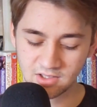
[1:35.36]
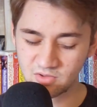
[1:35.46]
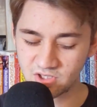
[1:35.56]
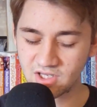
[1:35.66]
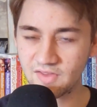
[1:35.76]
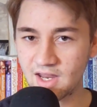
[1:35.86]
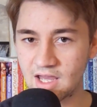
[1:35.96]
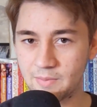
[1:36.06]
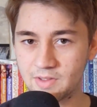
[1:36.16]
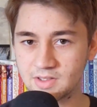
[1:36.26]
usually if that
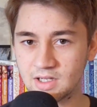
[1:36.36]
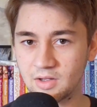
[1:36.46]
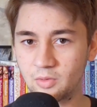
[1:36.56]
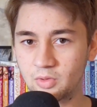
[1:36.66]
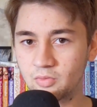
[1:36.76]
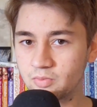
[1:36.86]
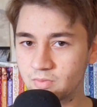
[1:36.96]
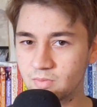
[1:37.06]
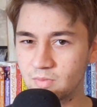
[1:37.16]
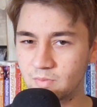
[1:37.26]
happens, I will
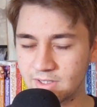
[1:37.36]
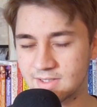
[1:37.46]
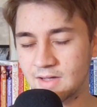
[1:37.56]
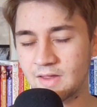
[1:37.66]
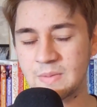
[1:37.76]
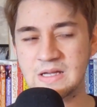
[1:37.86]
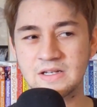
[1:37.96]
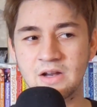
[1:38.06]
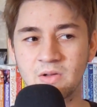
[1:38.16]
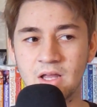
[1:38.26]
miss on that,
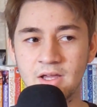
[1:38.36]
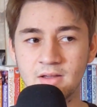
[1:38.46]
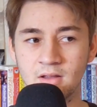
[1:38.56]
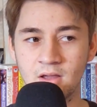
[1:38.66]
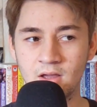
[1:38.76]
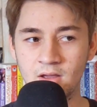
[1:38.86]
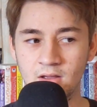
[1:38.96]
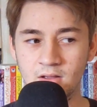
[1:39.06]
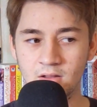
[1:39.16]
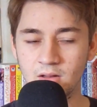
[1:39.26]
because I don't
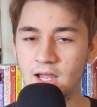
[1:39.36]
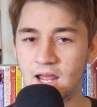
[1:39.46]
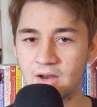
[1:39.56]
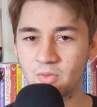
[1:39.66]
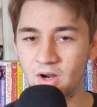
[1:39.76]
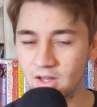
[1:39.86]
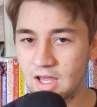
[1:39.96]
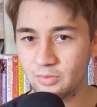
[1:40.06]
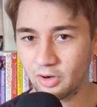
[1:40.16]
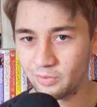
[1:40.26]
want a
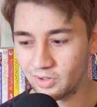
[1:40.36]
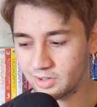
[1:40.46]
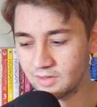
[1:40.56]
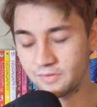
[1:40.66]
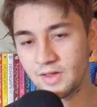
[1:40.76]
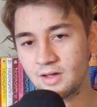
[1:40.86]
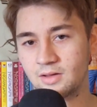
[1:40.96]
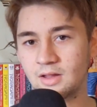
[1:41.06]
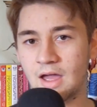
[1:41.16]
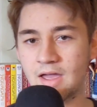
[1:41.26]
library book.
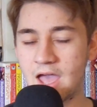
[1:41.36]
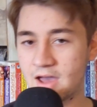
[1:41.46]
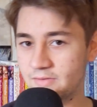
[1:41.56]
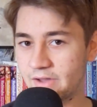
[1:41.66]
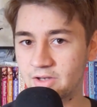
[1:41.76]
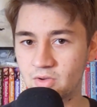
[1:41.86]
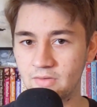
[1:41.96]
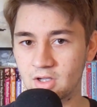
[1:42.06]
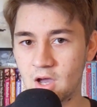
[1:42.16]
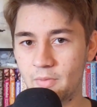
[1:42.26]
I do
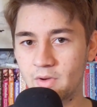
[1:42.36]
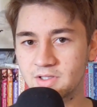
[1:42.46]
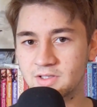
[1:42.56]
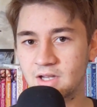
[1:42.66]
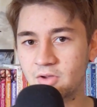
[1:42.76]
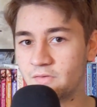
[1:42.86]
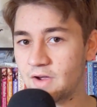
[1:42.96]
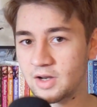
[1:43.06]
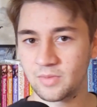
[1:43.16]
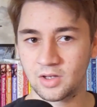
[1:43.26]
have a couple ones because I
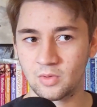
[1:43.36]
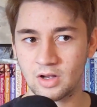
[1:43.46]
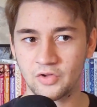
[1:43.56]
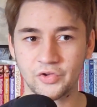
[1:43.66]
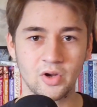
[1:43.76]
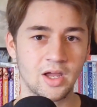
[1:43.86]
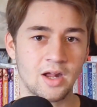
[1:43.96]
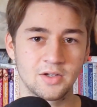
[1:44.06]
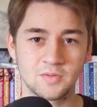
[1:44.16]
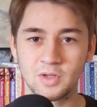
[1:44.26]
couldn't find them anywhere else, so I
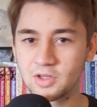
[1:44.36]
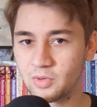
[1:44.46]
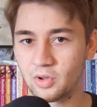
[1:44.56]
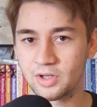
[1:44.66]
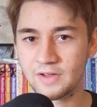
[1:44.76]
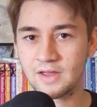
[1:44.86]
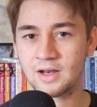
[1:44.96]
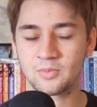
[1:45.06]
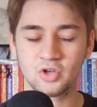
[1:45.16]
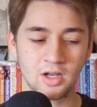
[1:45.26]
kind of just bit the bullet on
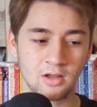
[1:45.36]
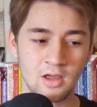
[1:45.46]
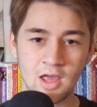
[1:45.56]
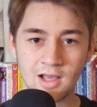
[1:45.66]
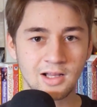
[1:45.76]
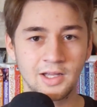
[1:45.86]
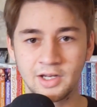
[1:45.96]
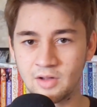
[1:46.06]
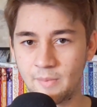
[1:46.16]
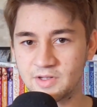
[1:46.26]
that, and I'm trying to
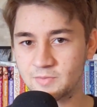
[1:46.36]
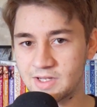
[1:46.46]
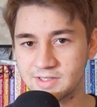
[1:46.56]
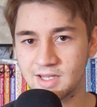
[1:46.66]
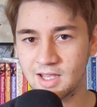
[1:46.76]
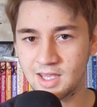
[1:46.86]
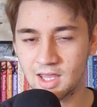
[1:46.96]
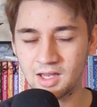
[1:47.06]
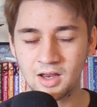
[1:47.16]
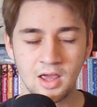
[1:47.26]
clean it up as best as I
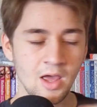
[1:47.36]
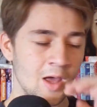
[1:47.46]
can.